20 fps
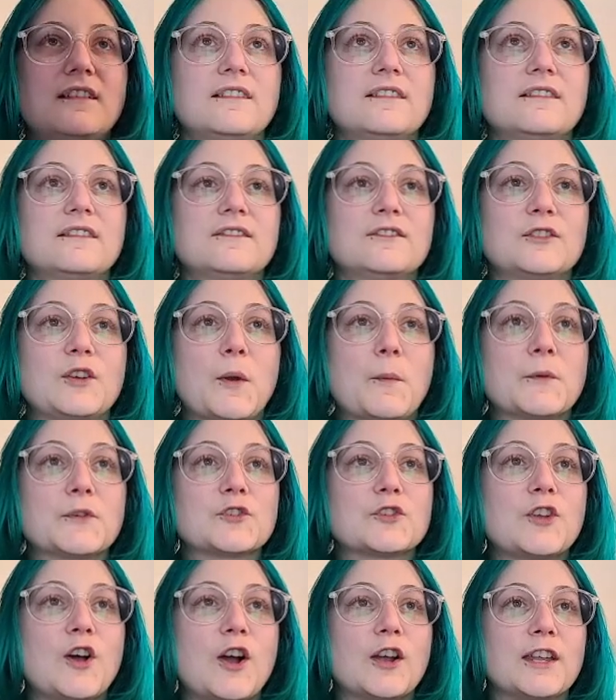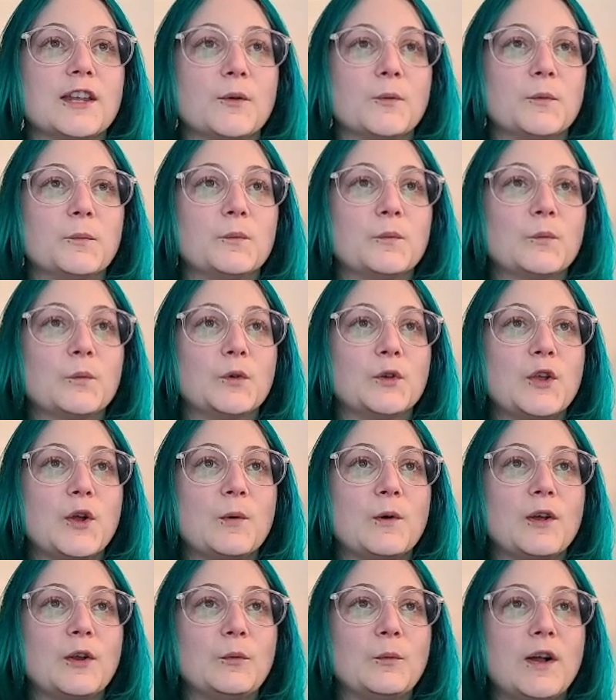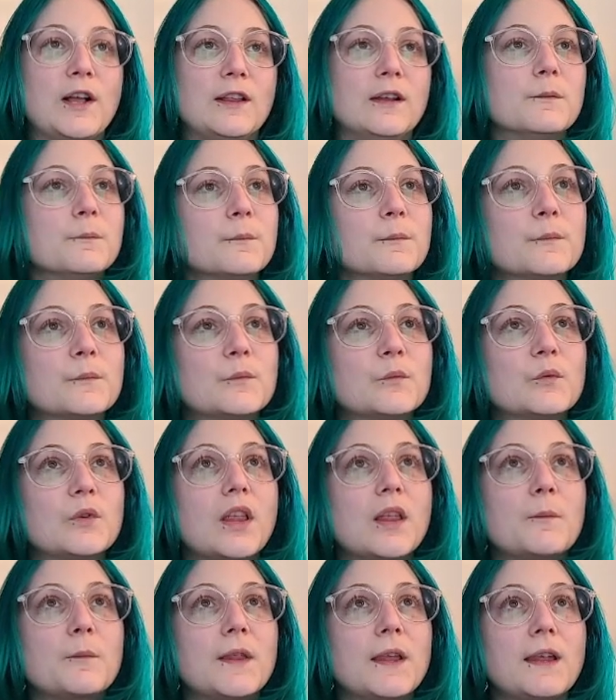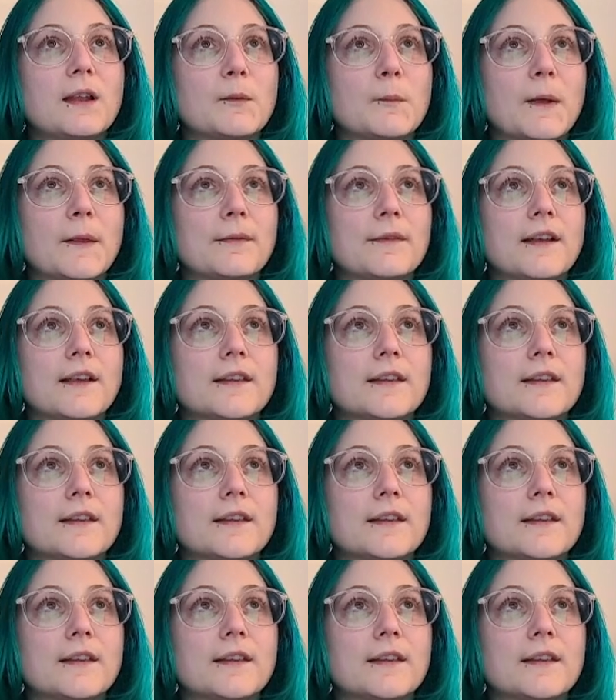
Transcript: don't know how much talking would go on while I'm thinking about that.